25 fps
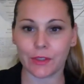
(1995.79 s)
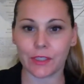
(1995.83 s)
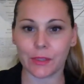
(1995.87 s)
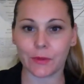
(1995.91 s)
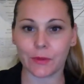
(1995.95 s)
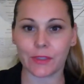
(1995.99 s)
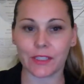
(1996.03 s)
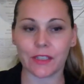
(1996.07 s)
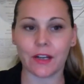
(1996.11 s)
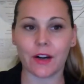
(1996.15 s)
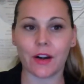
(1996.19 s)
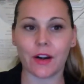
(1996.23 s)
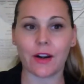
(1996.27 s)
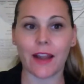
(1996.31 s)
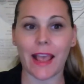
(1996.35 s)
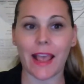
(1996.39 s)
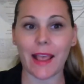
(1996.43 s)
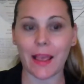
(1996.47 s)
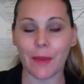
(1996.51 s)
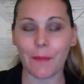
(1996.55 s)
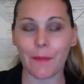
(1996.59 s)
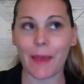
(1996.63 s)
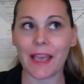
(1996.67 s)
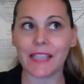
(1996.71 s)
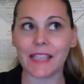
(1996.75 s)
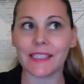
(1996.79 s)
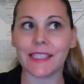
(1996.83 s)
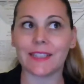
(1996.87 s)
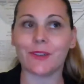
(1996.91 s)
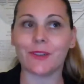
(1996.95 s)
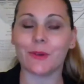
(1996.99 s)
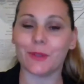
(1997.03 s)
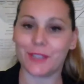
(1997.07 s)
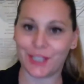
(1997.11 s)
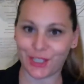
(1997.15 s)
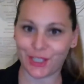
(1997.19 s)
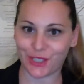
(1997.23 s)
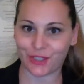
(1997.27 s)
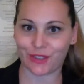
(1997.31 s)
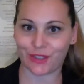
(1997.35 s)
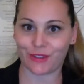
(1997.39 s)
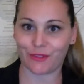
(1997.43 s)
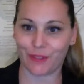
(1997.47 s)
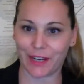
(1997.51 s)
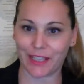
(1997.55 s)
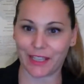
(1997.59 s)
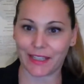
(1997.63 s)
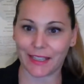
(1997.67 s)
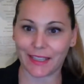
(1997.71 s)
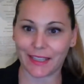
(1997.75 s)
So it's an amazing audition,
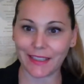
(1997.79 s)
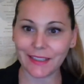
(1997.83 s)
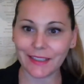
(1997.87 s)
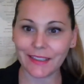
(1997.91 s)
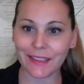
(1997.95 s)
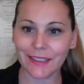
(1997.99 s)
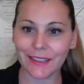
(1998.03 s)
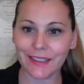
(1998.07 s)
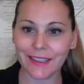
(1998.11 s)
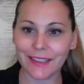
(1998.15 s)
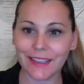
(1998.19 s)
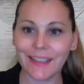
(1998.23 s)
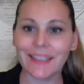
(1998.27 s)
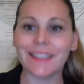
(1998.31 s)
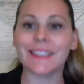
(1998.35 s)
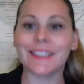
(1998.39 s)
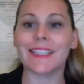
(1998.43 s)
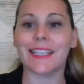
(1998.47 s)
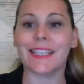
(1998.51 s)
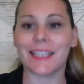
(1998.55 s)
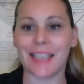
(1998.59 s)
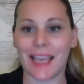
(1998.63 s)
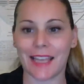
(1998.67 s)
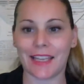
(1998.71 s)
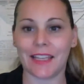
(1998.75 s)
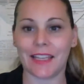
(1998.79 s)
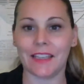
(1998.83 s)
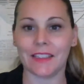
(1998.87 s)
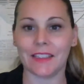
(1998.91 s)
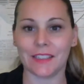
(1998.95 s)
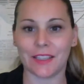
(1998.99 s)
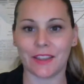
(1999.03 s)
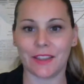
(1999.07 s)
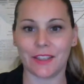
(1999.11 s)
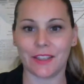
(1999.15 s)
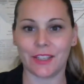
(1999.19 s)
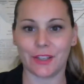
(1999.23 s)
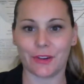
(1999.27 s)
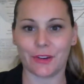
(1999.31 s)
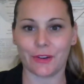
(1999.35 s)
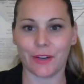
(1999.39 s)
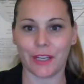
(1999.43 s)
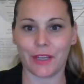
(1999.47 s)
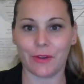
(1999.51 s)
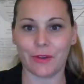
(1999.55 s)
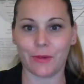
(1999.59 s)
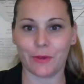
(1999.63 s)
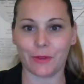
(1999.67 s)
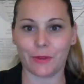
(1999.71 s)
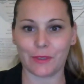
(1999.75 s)
really, to get into the degree
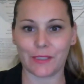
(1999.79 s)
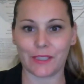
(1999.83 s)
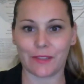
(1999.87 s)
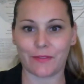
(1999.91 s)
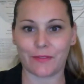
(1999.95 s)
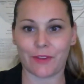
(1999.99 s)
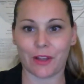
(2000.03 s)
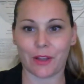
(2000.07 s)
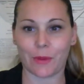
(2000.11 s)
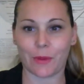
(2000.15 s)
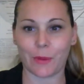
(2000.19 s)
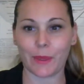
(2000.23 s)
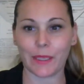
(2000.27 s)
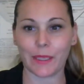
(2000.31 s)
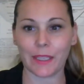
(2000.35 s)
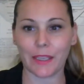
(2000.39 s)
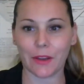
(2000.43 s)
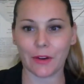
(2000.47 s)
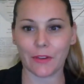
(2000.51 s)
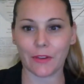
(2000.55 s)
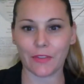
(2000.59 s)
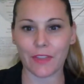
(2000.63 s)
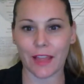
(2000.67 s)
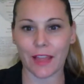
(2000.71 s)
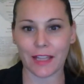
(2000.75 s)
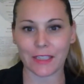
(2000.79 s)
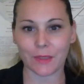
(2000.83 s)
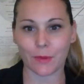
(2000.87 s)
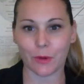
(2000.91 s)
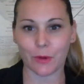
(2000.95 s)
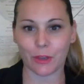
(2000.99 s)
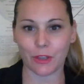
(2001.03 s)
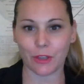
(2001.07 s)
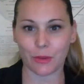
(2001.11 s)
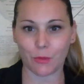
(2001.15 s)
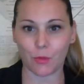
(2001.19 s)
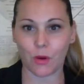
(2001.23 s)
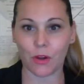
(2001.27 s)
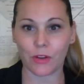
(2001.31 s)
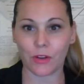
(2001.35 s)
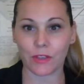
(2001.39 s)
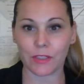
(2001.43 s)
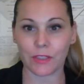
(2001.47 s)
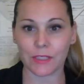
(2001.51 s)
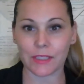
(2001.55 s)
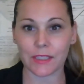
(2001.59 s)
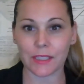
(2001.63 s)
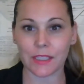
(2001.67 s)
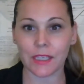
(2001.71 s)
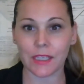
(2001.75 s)
course the following year if that's what you
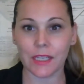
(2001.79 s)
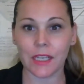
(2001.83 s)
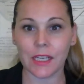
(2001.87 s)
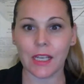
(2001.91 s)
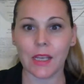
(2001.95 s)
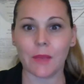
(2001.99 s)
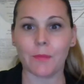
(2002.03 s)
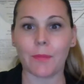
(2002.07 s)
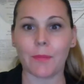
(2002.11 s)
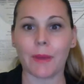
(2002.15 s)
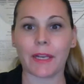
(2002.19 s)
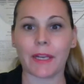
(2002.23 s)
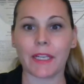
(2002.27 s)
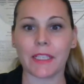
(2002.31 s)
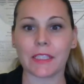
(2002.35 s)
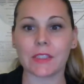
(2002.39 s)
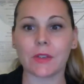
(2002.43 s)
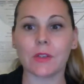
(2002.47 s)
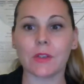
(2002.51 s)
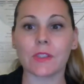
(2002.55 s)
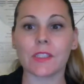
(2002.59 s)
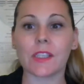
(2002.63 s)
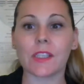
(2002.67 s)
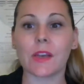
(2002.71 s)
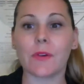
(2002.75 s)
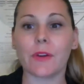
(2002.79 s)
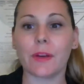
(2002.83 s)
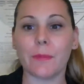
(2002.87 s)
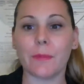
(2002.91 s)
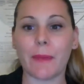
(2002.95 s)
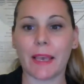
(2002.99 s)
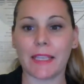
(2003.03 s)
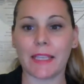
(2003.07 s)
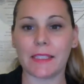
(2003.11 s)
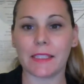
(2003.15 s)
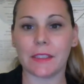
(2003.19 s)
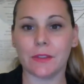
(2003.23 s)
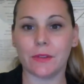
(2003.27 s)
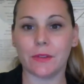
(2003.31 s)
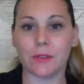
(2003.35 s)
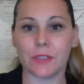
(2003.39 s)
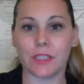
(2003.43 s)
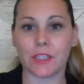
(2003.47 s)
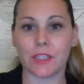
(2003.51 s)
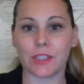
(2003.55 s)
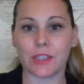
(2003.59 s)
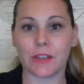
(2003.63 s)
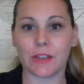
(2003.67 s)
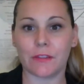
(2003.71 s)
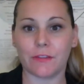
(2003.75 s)
want. But it's also an amazing
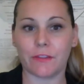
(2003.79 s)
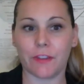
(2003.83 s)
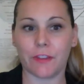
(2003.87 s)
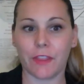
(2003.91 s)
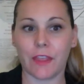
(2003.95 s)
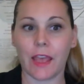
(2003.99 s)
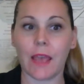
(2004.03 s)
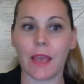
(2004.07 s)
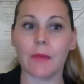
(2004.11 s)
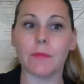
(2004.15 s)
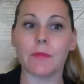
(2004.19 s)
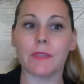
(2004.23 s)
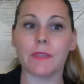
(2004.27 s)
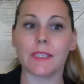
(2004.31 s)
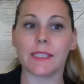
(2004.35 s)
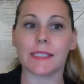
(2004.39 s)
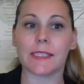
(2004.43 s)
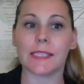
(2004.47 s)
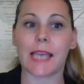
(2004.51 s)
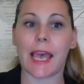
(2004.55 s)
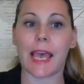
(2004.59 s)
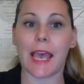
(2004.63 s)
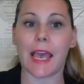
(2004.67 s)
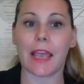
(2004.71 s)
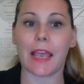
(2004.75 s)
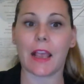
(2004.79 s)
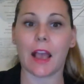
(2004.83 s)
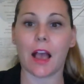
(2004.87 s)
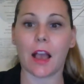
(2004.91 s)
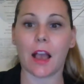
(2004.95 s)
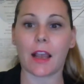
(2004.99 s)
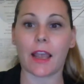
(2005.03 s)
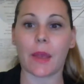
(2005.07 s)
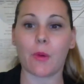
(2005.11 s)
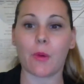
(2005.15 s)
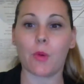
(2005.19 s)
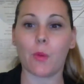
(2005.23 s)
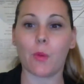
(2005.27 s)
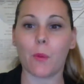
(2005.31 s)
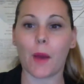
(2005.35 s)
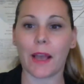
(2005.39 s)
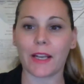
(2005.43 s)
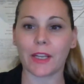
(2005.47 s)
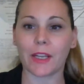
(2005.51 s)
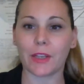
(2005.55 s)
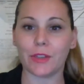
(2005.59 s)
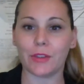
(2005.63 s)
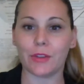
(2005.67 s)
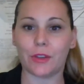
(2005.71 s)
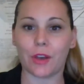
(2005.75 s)
audition for them to say, okay, well, why
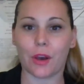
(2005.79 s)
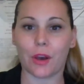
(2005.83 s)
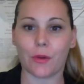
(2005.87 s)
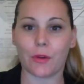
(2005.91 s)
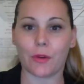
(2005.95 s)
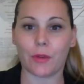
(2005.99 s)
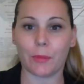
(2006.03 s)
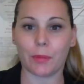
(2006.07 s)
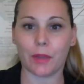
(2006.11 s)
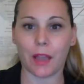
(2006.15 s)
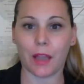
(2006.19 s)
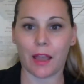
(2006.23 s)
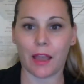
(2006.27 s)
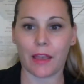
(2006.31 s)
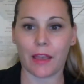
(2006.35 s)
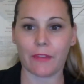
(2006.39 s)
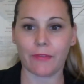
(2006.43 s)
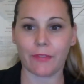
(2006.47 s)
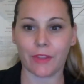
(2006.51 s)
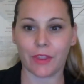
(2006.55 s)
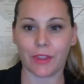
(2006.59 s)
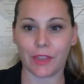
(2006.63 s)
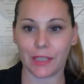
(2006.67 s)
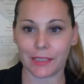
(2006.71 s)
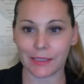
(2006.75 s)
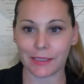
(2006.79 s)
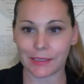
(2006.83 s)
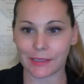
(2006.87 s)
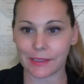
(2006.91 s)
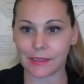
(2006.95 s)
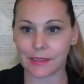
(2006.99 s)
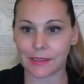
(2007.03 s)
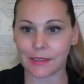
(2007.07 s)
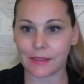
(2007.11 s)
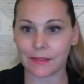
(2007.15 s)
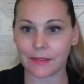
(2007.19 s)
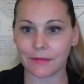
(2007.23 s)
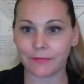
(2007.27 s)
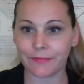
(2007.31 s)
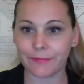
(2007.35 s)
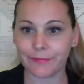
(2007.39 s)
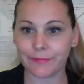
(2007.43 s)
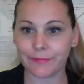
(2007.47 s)
don't you go and apply for this?